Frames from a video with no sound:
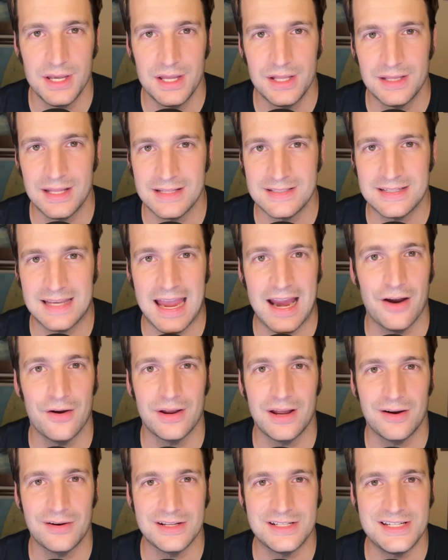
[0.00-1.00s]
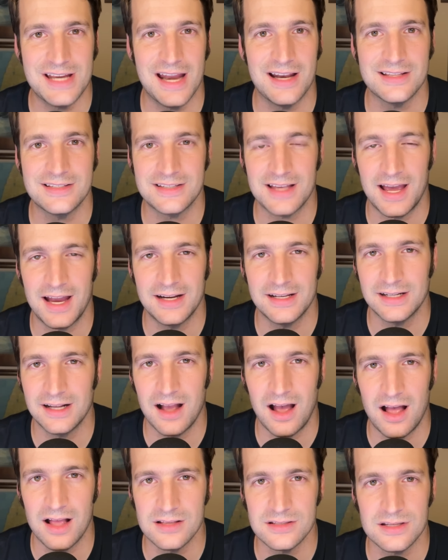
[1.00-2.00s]
that's carrying out a genocide in
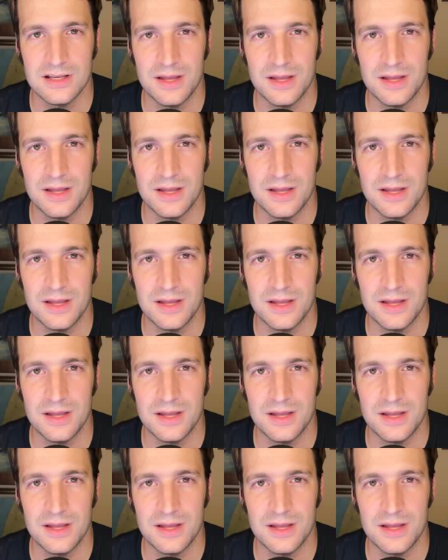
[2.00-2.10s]
Gaza.